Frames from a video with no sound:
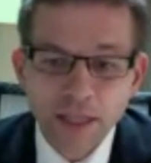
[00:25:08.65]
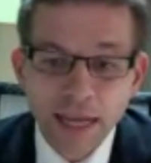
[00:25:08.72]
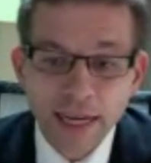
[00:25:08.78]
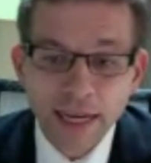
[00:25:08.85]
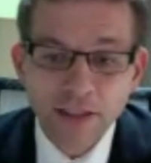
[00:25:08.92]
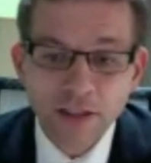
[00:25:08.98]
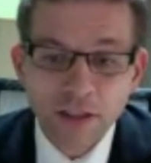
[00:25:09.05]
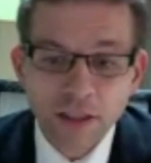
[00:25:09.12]
that
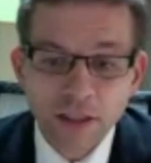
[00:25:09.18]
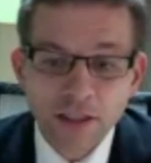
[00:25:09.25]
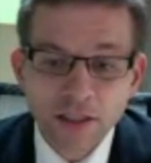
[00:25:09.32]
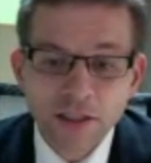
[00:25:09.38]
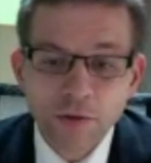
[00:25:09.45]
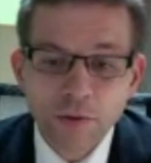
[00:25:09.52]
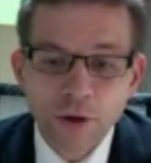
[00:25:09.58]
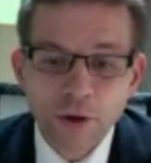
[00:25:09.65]
insulin is
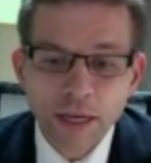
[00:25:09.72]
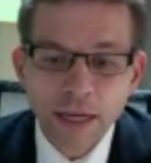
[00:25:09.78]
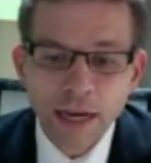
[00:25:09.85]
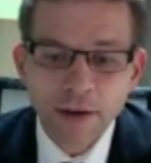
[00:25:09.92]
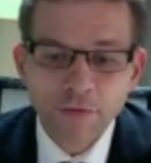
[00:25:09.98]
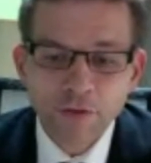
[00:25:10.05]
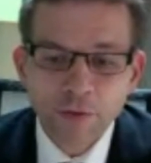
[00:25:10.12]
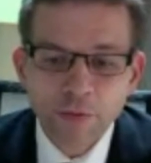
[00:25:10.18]
still working
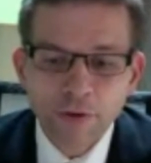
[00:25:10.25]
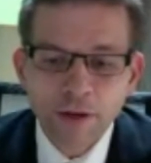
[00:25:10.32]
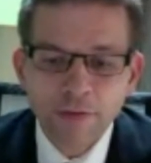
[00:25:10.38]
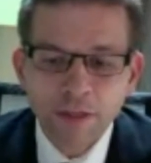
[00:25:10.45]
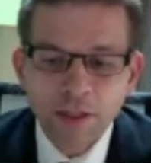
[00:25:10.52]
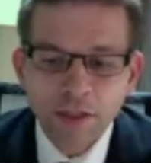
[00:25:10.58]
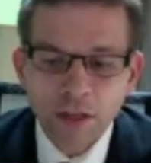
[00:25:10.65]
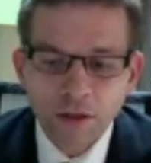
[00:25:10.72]
after a
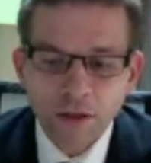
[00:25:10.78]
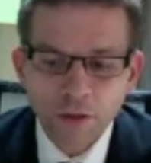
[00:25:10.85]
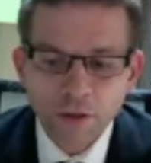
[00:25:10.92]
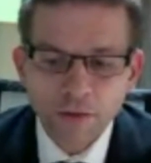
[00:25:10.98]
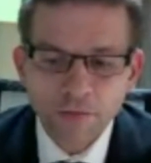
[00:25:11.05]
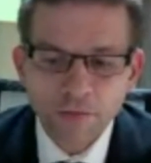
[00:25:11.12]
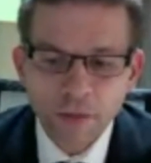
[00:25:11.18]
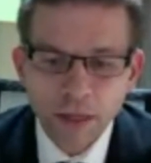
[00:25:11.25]
previous
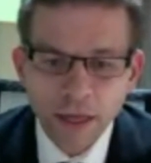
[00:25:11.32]
dose,